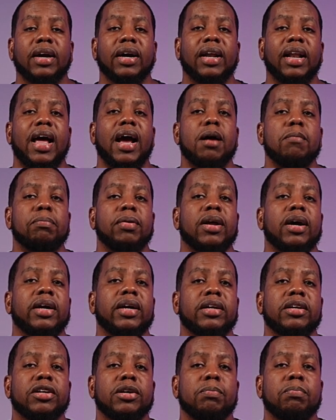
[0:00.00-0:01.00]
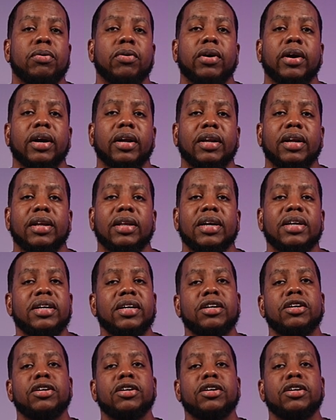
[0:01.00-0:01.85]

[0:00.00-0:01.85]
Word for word: CLAP plugin support. This